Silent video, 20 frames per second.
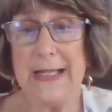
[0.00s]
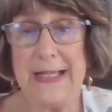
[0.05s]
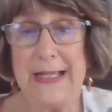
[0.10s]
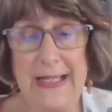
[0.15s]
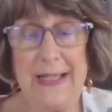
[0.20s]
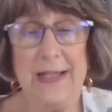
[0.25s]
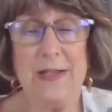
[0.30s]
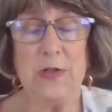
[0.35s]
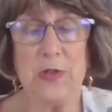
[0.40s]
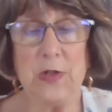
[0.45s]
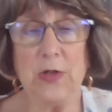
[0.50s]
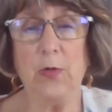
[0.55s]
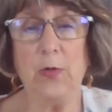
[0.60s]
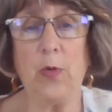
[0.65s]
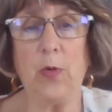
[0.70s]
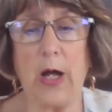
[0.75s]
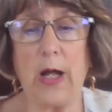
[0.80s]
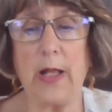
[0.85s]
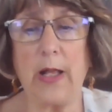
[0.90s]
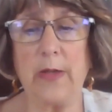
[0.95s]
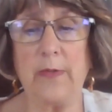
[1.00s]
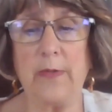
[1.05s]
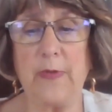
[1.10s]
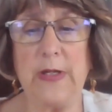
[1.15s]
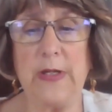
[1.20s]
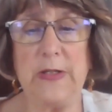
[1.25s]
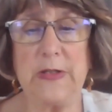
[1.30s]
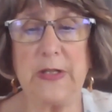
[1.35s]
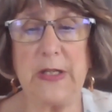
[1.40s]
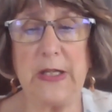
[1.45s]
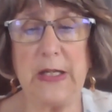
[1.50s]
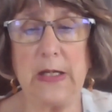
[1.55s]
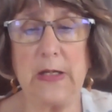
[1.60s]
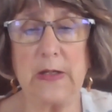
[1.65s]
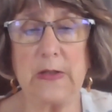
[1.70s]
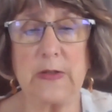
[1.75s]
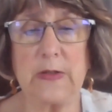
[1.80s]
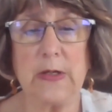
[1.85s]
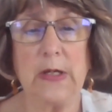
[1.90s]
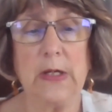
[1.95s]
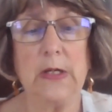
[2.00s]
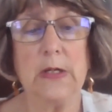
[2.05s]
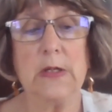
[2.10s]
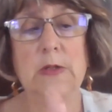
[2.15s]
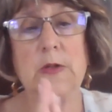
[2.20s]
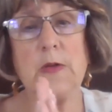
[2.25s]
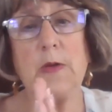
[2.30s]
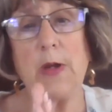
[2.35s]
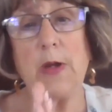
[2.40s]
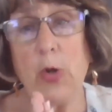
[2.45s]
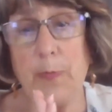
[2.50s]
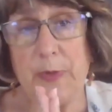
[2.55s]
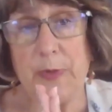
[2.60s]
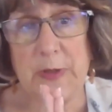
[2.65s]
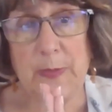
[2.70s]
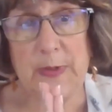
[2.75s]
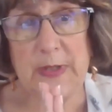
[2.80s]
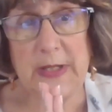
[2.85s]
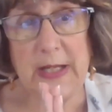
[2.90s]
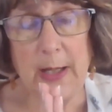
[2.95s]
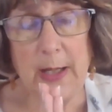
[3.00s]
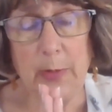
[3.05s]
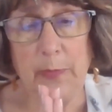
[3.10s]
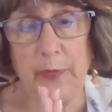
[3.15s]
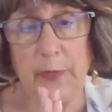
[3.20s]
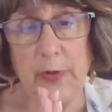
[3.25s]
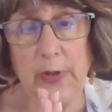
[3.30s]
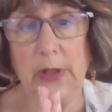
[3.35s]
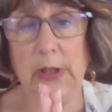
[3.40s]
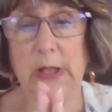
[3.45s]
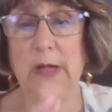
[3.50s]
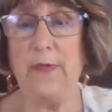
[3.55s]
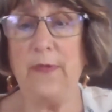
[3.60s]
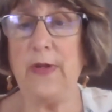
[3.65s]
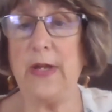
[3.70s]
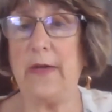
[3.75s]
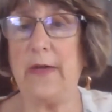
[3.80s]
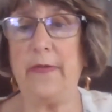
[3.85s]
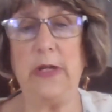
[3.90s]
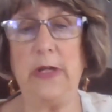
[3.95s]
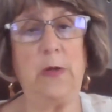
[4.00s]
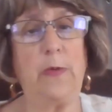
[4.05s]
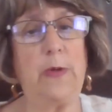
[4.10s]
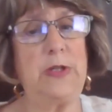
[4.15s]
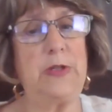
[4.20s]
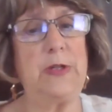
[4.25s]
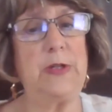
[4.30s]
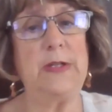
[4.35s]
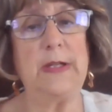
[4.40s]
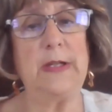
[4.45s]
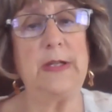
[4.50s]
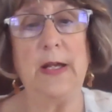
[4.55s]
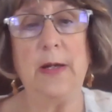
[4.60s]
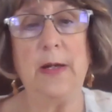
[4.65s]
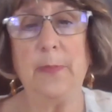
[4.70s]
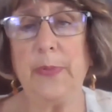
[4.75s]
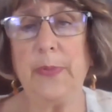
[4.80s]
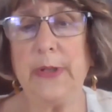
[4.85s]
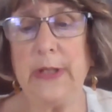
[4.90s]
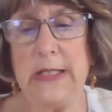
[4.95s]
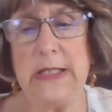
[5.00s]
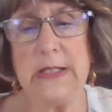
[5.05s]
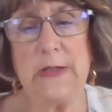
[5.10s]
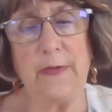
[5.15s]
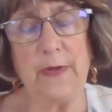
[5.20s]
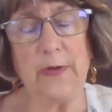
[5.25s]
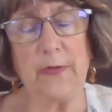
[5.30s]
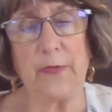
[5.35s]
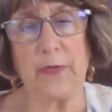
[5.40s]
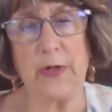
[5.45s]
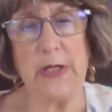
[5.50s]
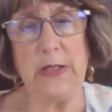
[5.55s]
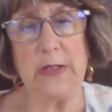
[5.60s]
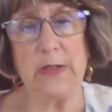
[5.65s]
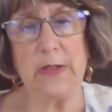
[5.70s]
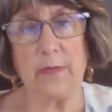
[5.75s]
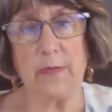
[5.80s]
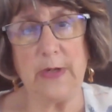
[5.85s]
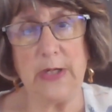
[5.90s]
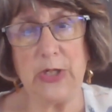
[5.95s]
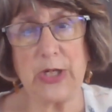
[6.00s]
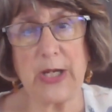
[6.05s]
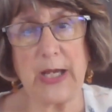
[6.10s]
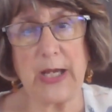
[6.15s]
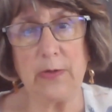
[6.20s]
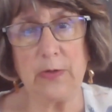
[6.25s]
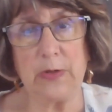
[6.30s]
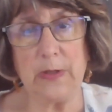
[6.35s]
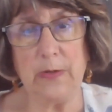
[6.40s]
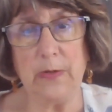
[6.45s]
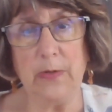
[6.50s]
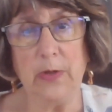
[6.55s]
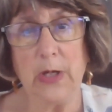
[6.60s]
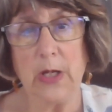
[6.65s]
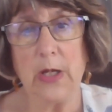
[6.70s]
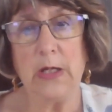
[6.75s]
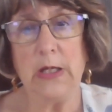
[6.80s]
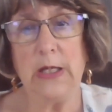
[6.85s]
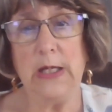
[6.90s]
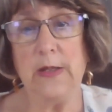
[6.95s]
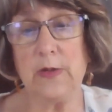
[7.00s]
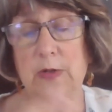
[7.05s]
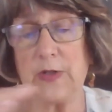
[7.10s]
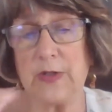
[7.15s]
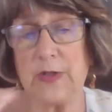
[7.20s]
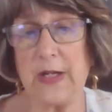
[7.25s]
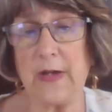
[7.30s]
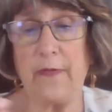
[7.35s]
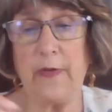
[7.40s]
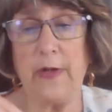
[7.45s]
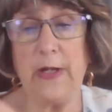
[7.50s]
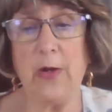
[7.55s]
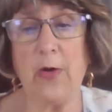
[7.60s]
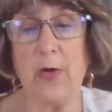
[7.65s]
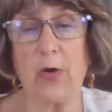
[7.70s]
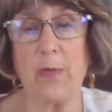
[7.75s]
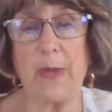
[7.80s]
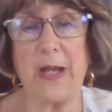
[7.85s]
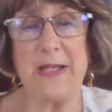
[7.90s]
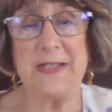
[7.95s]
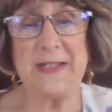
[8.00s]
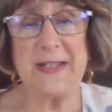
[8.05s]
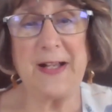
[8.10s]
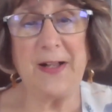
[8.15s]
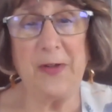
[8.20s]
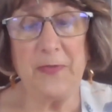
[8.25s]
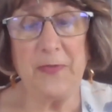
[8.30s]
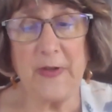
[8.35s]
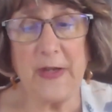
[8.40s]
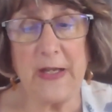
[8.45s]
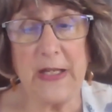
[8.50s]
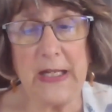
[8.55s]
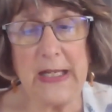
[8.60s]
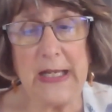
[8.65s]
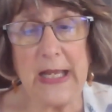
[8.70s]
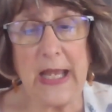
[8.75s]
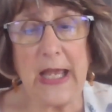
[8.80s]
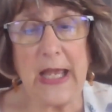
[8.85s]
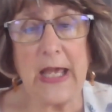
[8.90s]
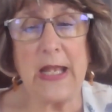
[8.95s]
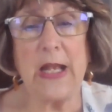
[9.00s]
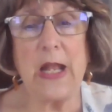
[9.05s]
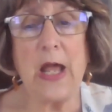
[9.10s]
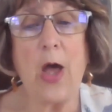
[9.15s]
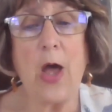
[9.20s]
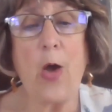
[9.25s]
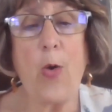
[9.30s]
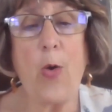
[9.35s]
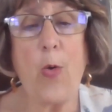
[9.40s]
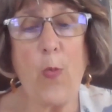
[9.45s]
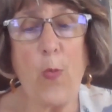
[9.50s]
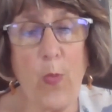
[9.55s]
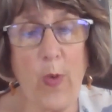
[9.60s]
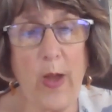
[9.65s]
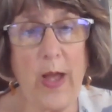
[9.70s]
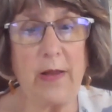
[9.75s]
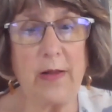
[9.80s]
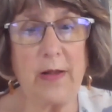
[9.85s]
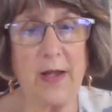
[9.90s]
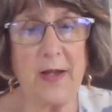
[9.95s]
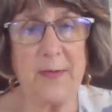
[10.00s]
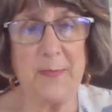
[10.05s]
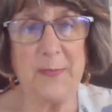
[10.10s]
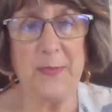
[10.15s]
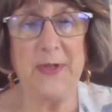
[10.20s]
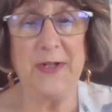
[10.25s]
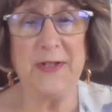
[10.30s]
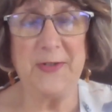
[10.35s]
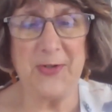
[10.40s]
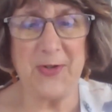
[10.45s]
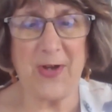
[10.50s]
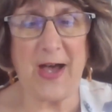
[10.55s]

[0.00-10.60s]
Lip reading: into all of these things. So I hope this was helpful. If you have any questions, please feel free to reach out to either Stephanie or myself. And again, welcome to